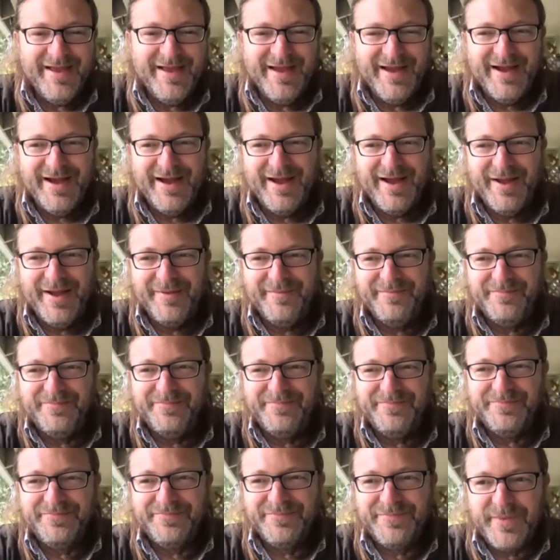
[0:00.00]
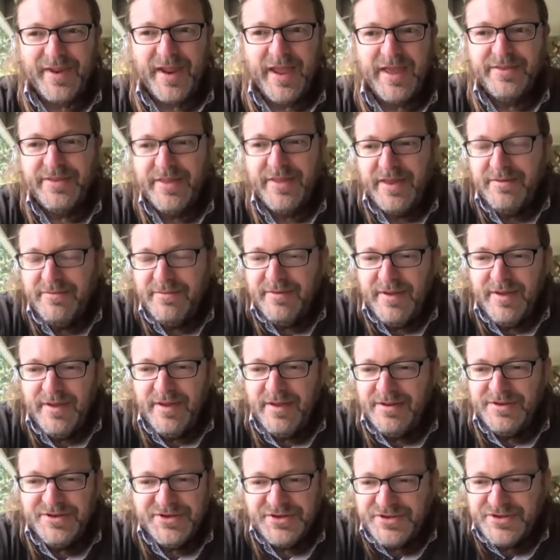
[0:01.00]
And that
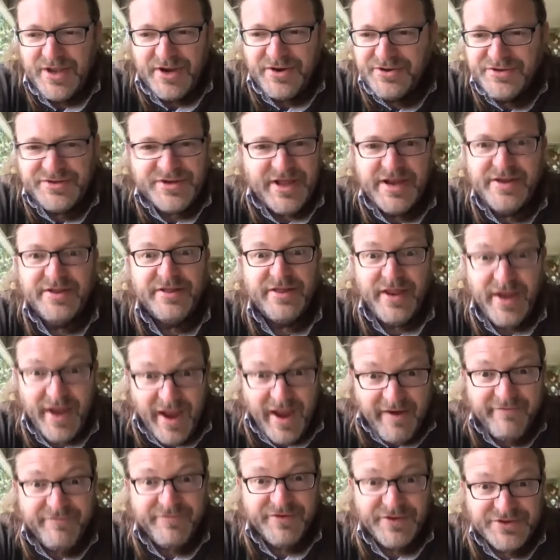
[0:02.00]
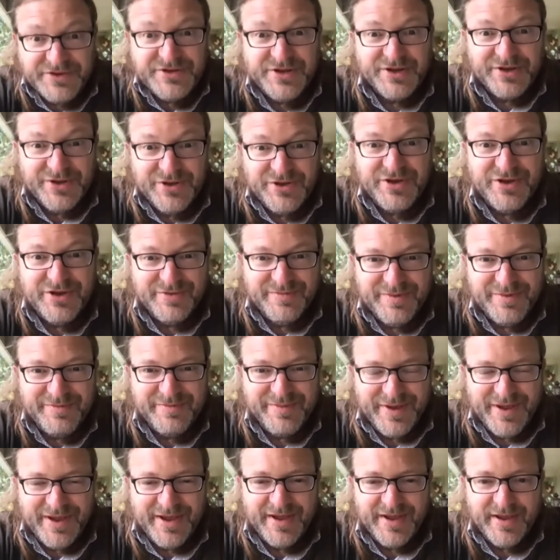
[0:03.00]
just understanding that every single human
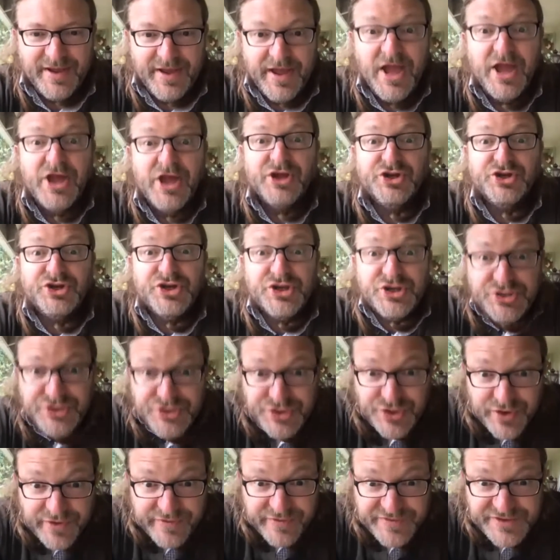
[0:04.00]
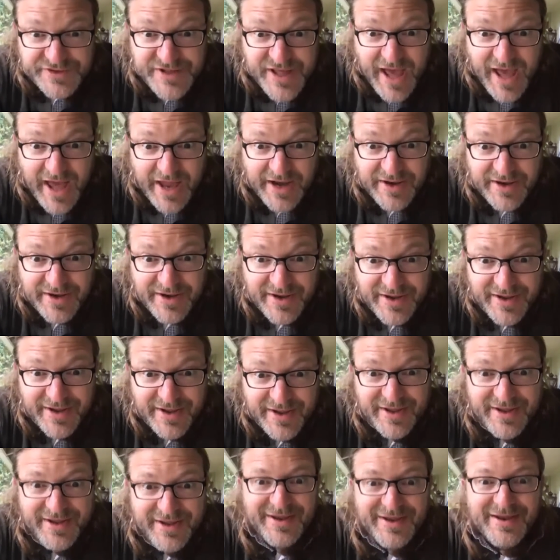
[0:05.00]
being deserves that,
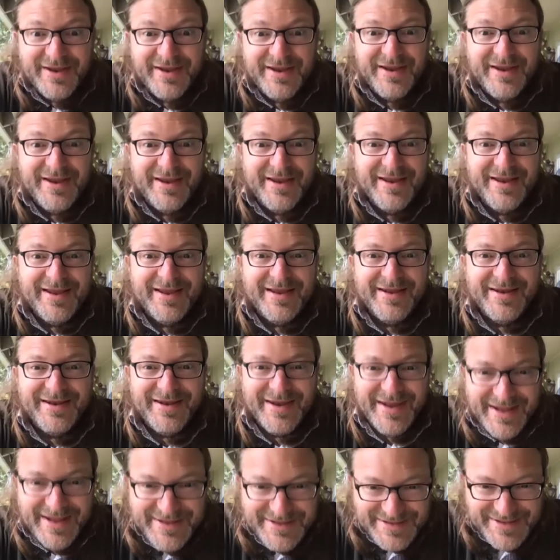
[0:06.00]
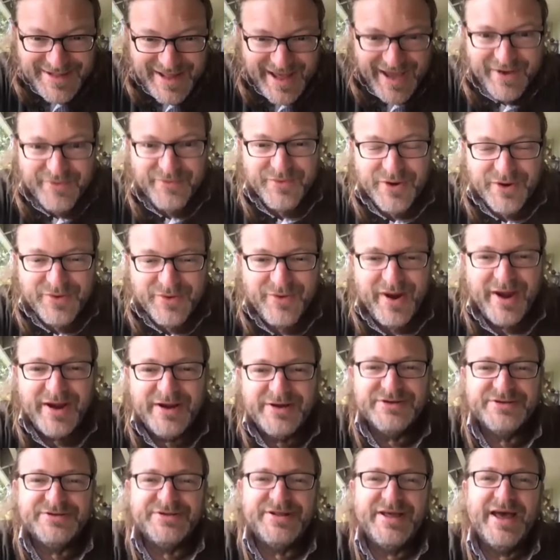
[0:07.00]
needs that,
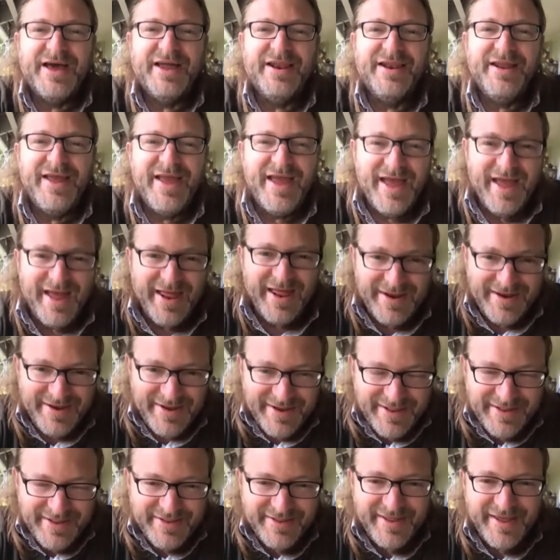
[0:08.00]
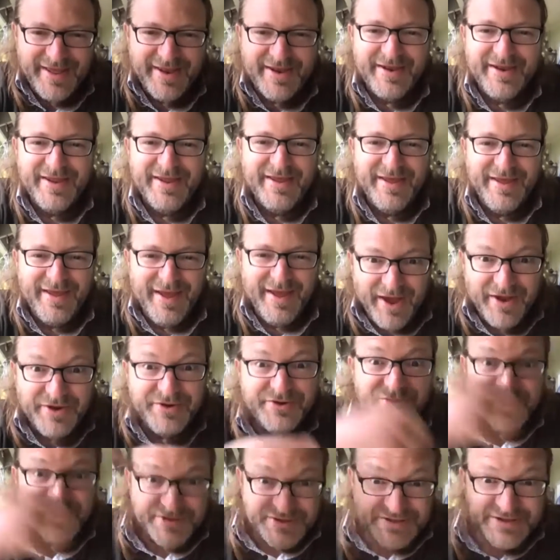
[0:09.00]
requires that, and that
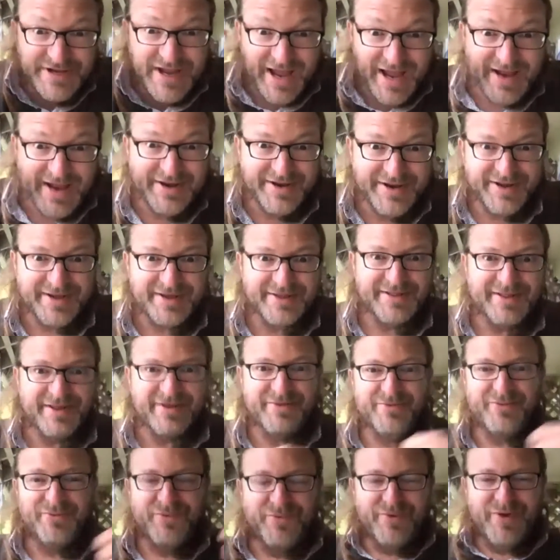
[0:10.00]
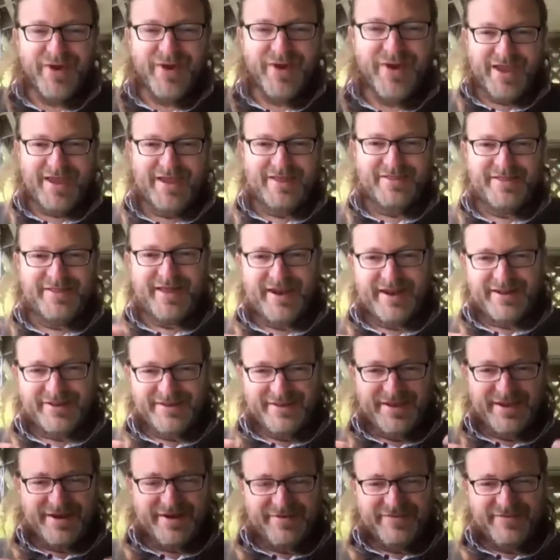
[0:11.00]
understanding that at
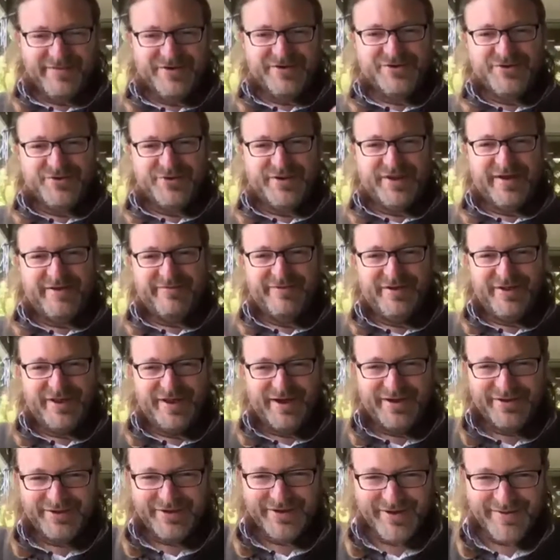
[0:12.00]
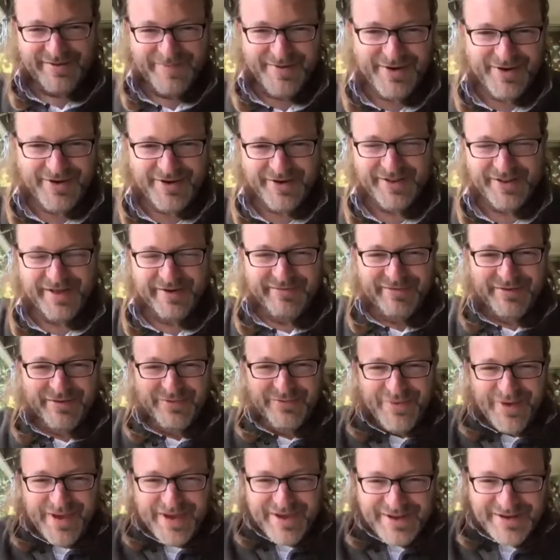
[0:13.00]
the individual level and at the community level,
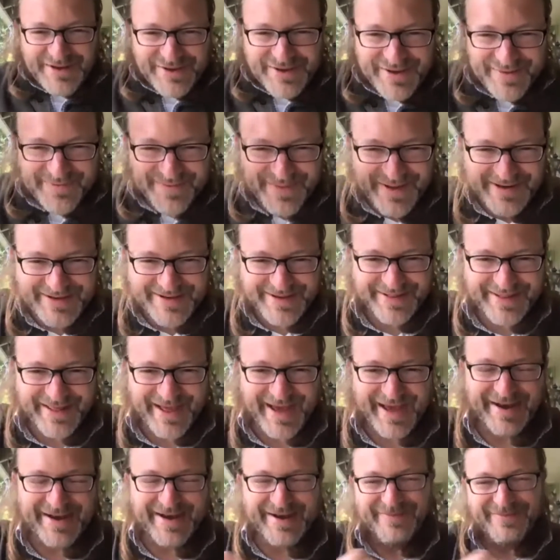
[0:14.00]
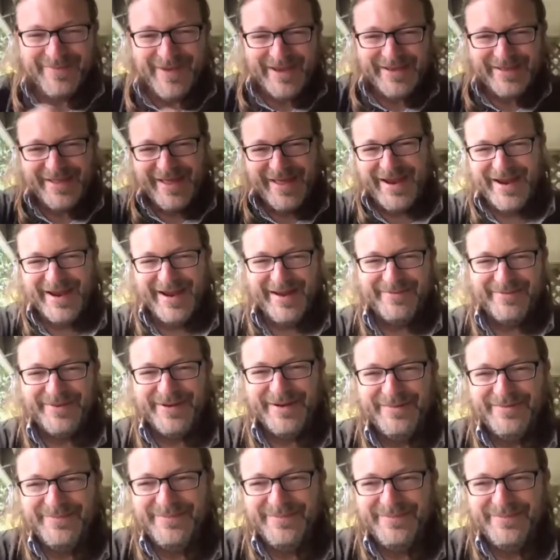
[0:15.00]
we can commit to that and make that happen.